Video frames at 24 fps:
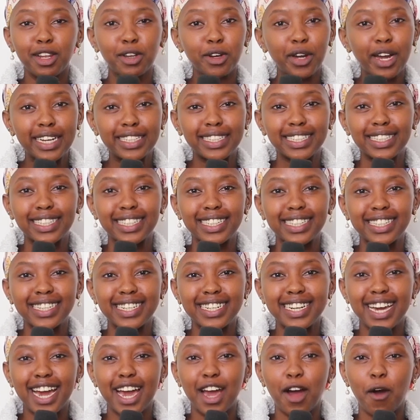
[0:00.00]
Hello guys, it's
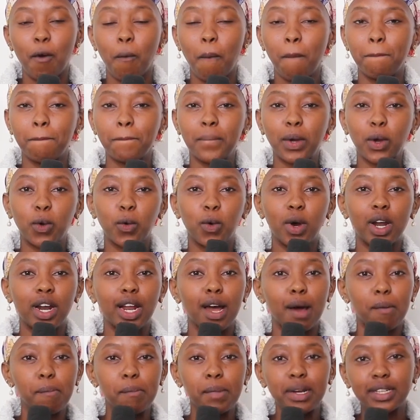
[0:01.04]
Eni. I hope mekwa
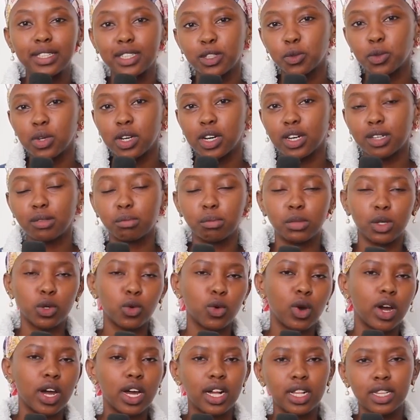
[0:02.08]
na amazing work,
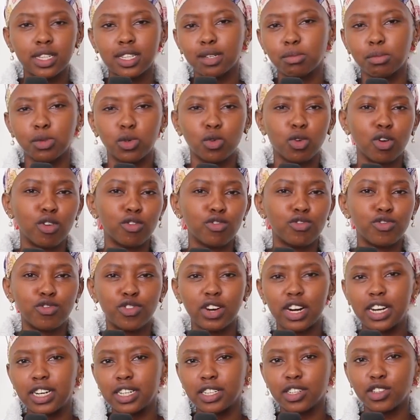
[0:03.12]
mekwa healthy, mekwa
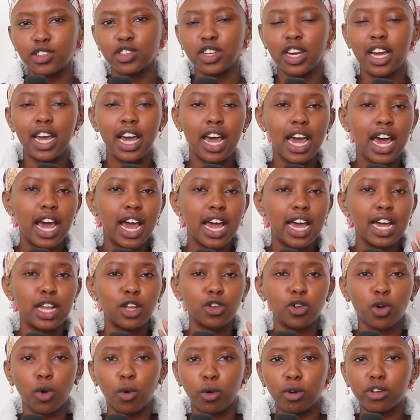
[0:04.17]
fresh,
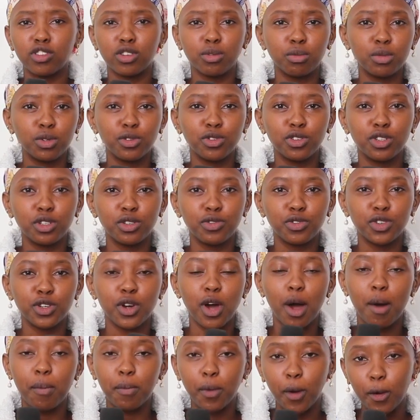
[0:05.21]
and you're watching Movie Review.
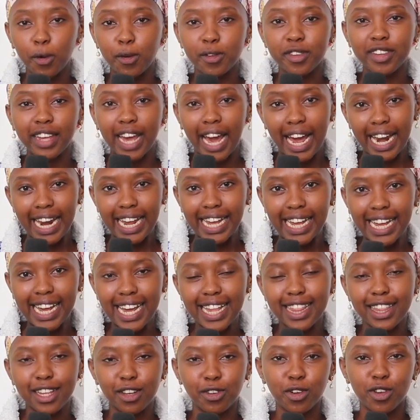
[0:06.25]
I'm your host Kaneki,
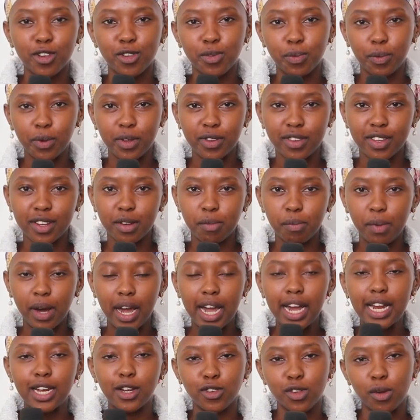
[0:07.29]
and this show is sponsored
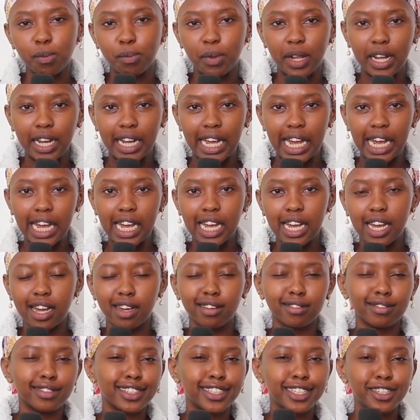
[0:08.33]
by NewsunplugKE.
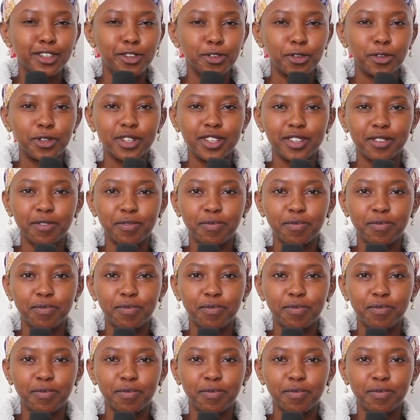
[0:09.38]
Stay tuned.